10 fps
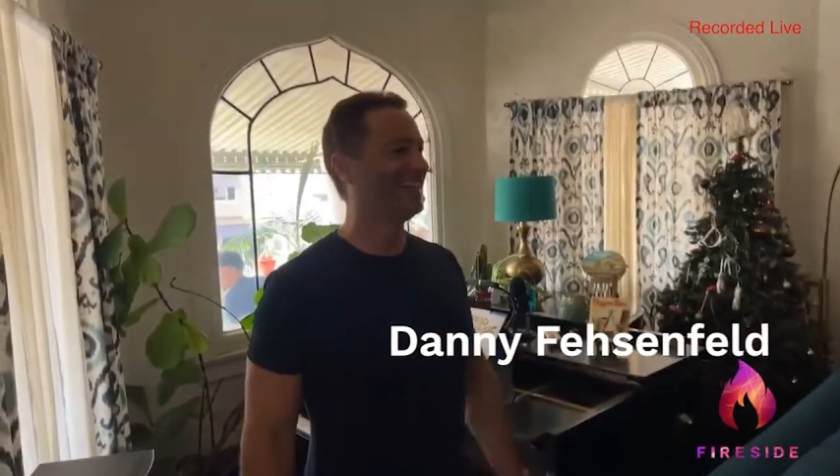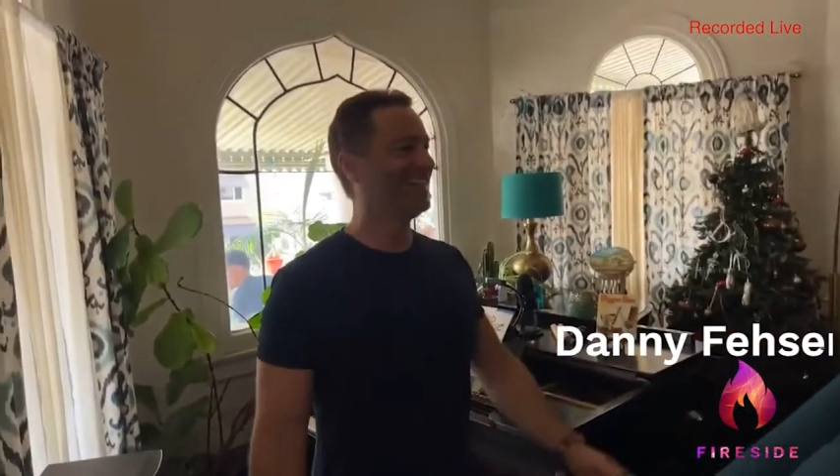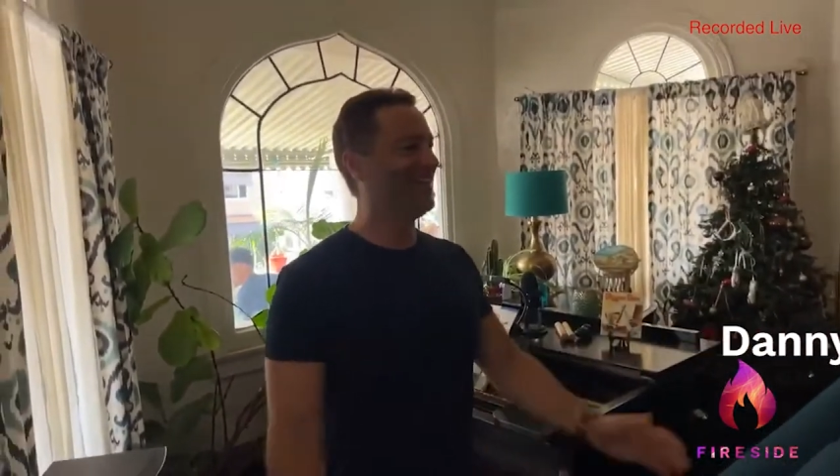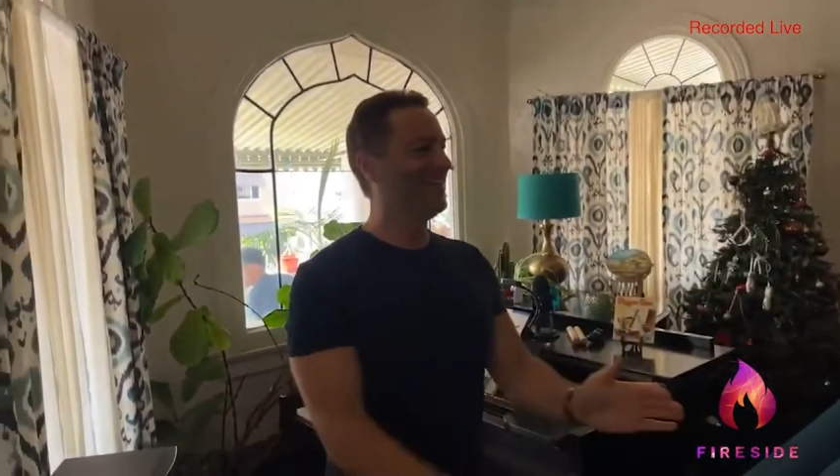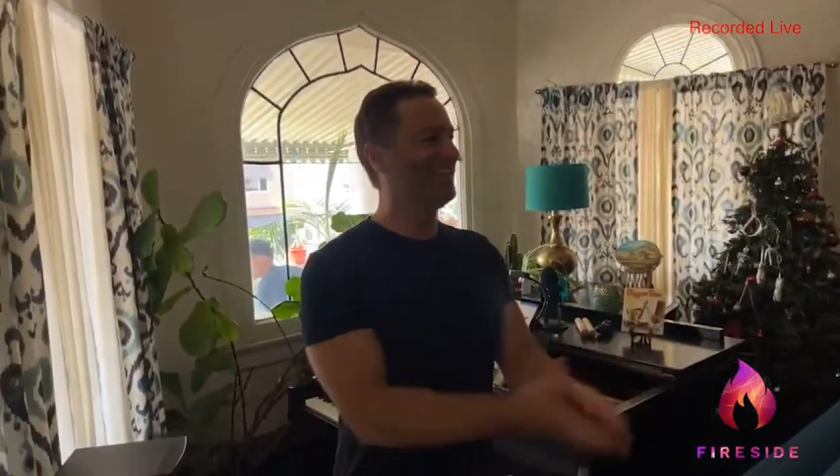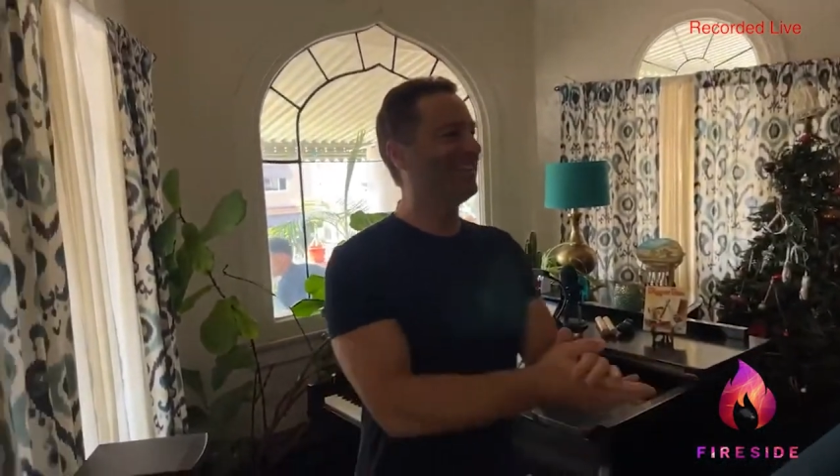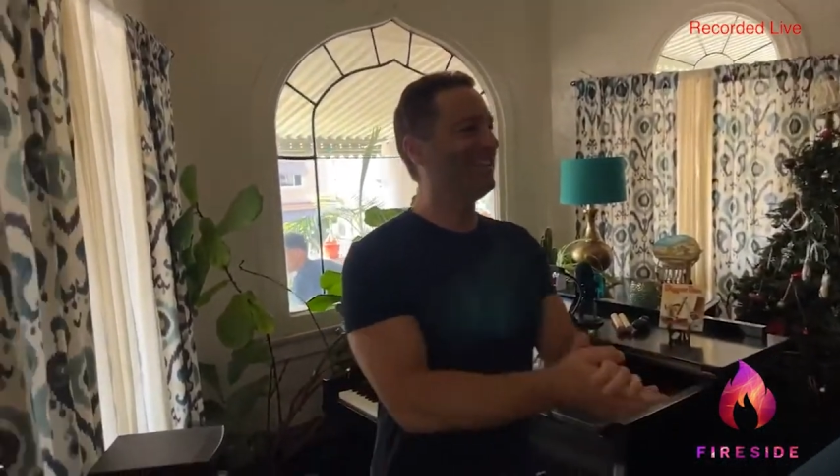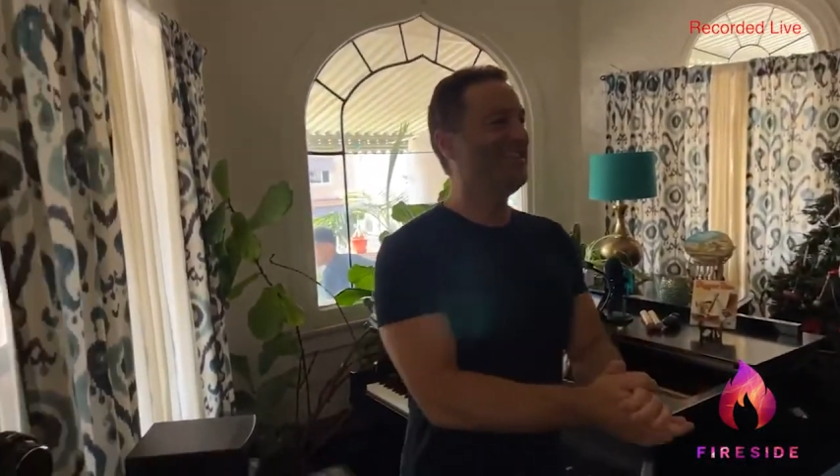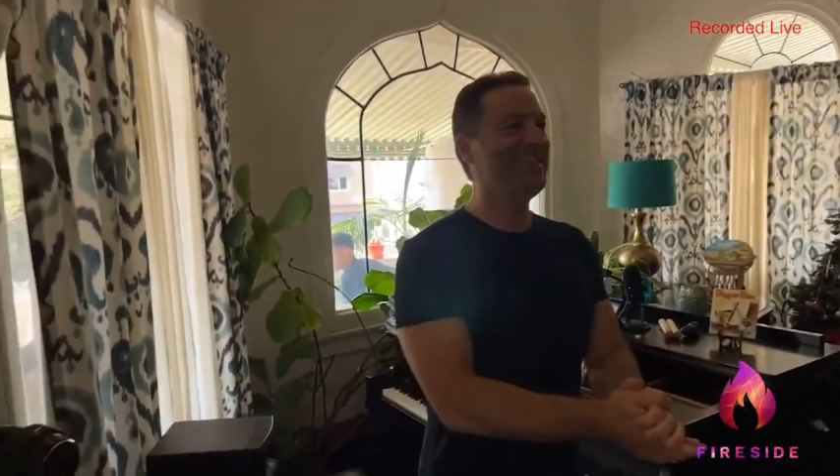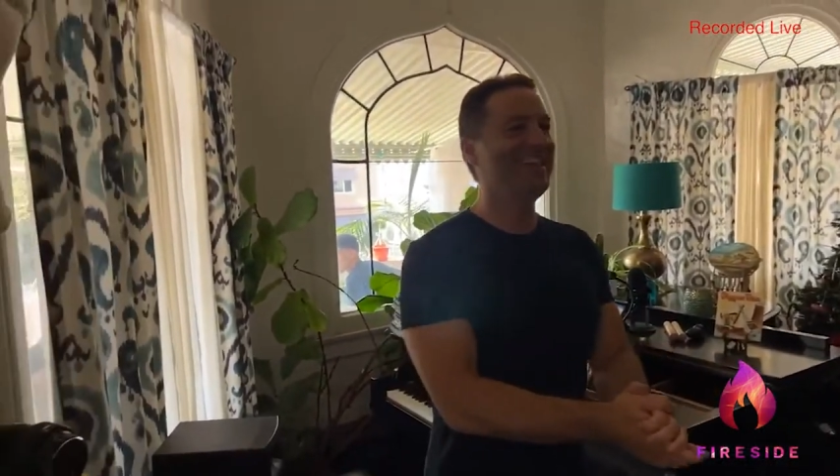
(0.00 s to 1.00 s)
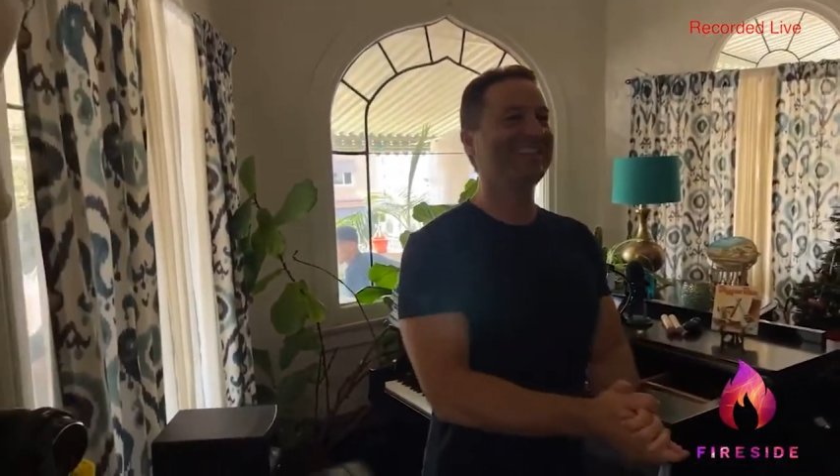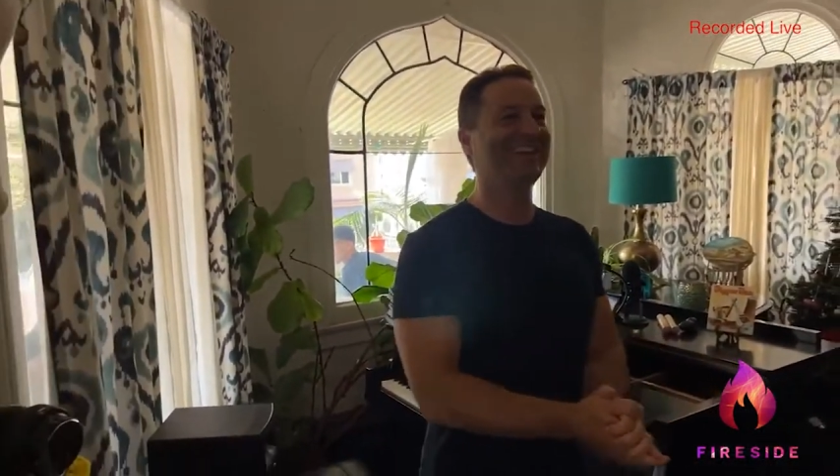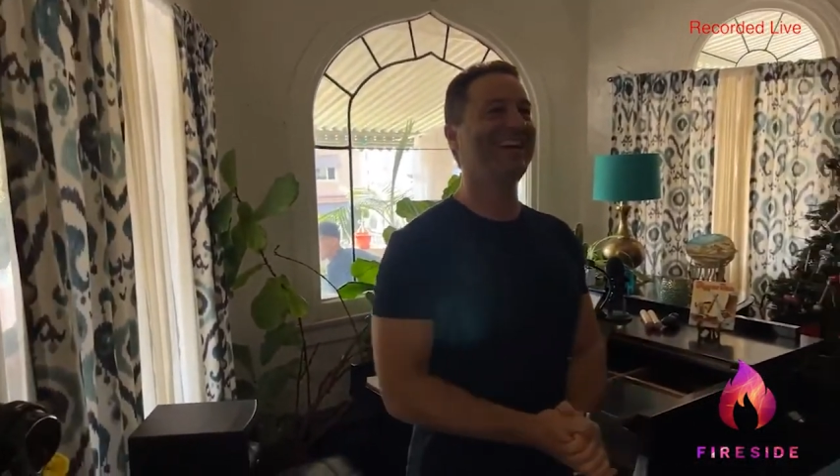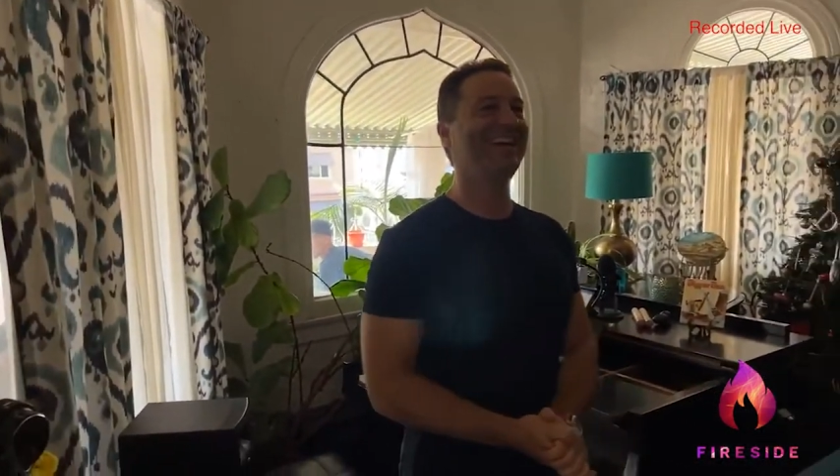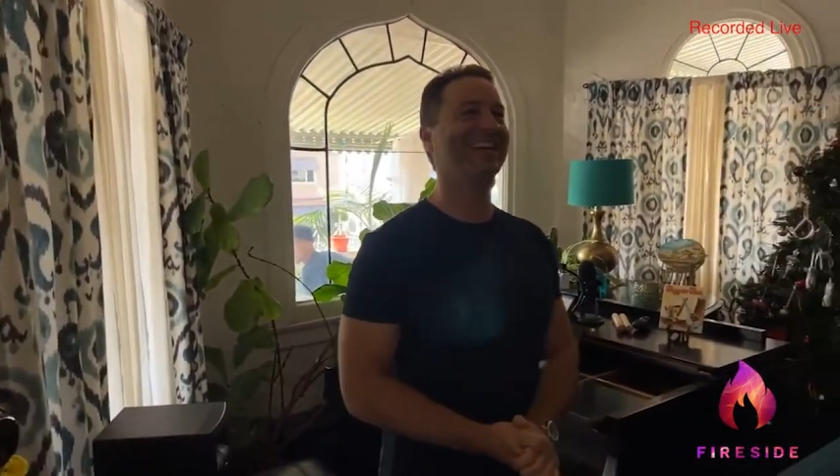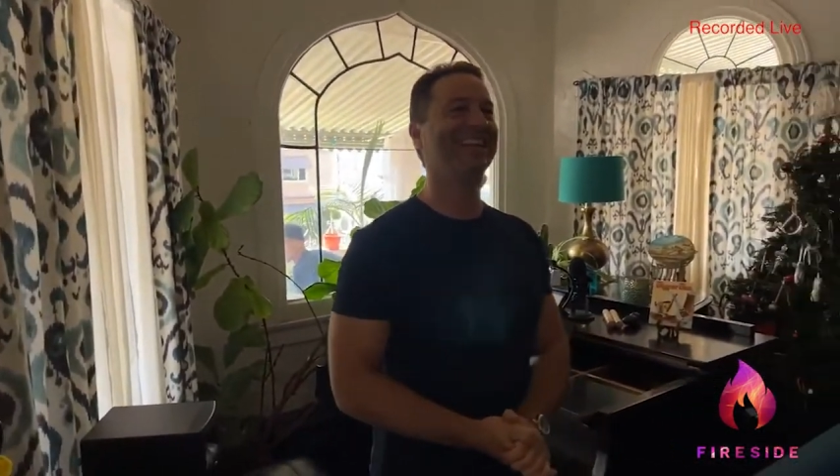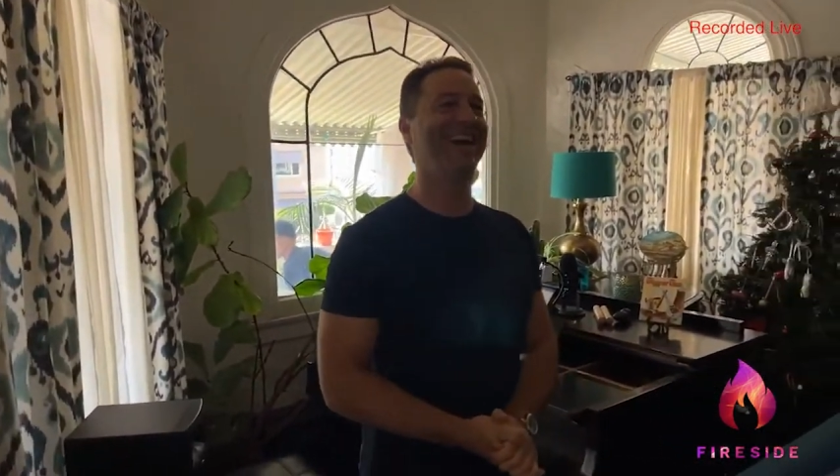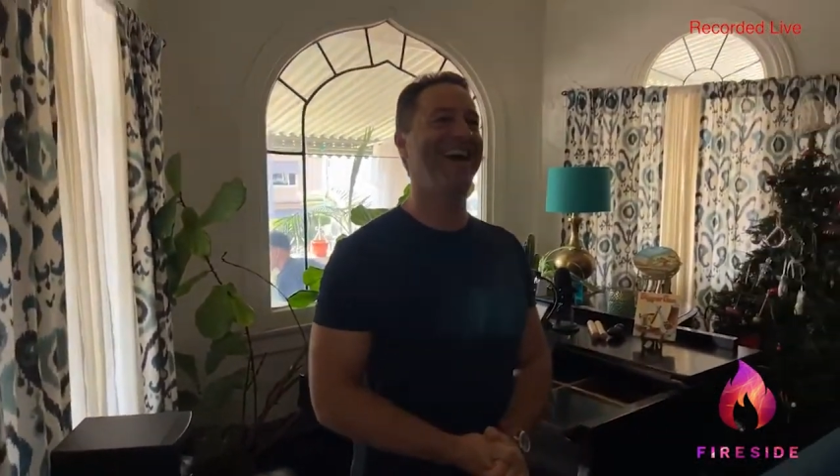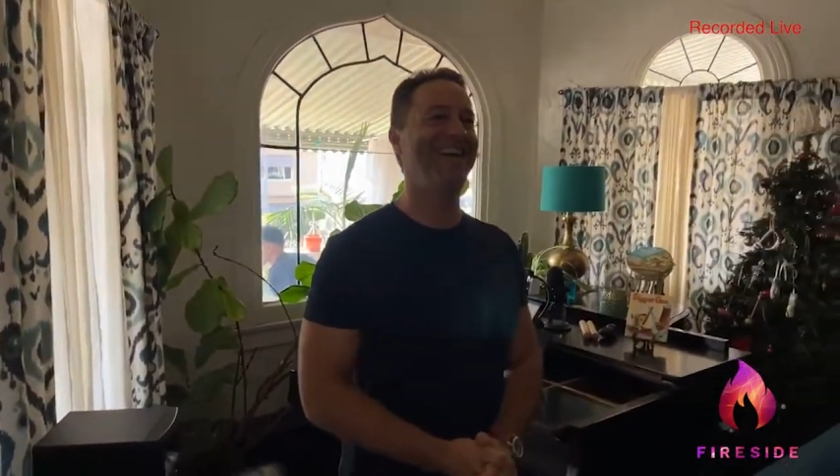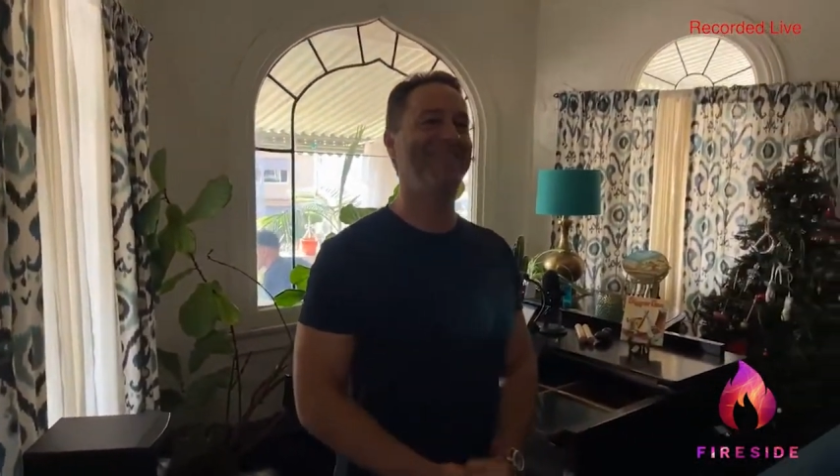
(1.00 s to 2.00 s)
So good to see you, Lisa, and
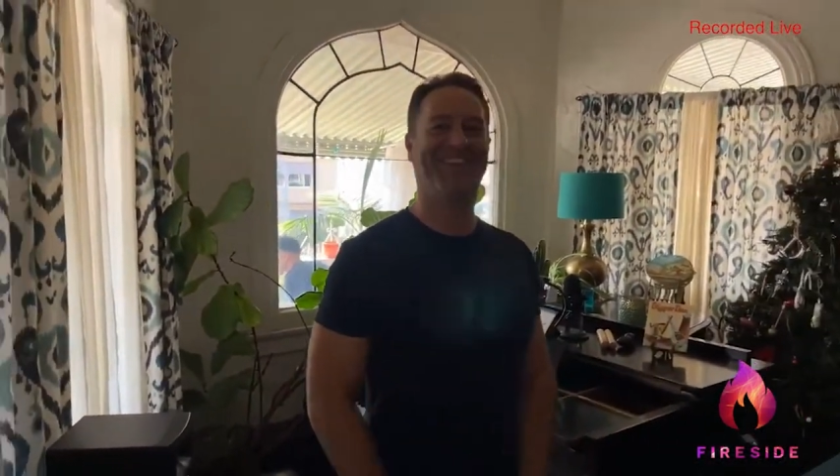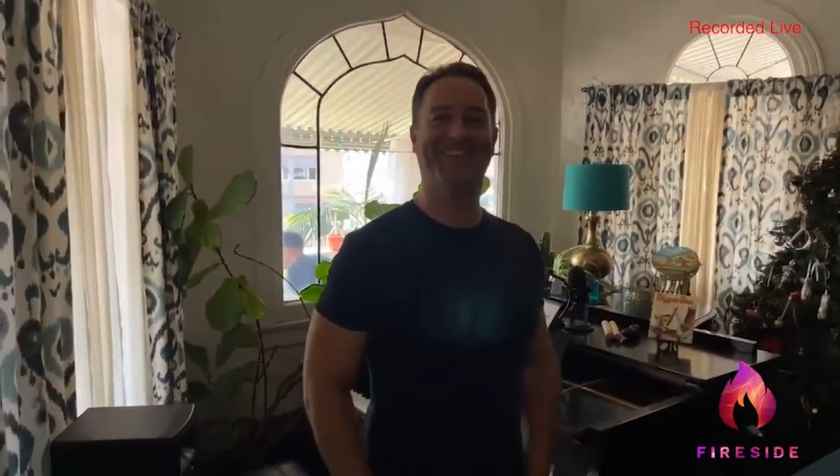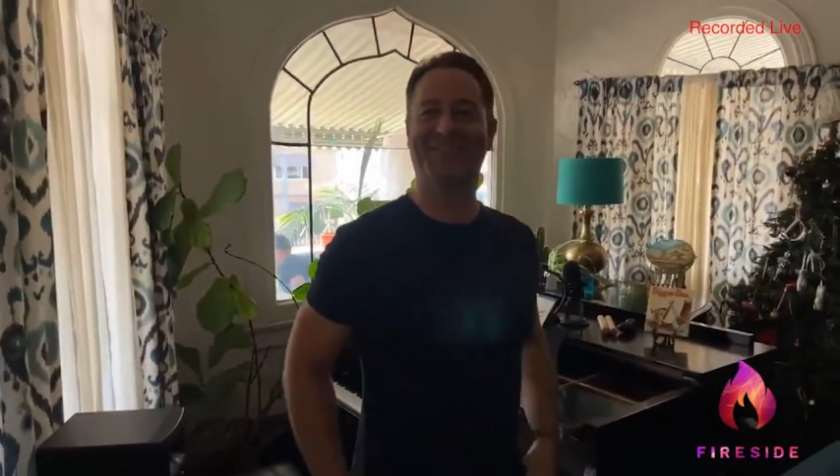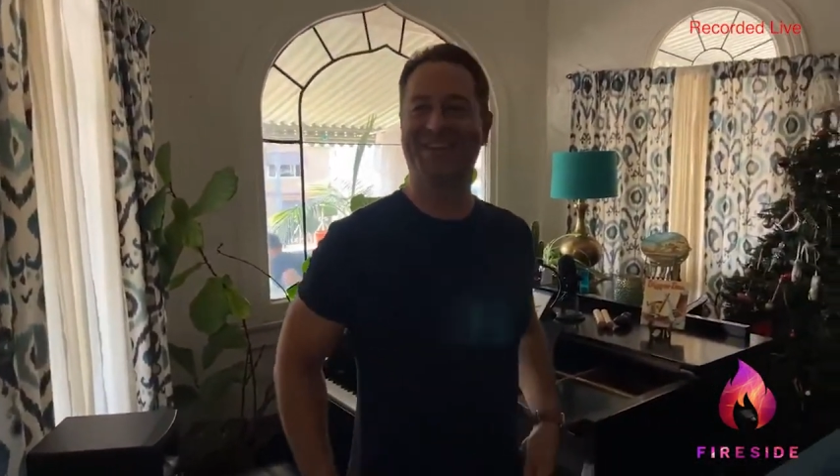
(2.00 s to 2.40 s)
Clive. Thank you for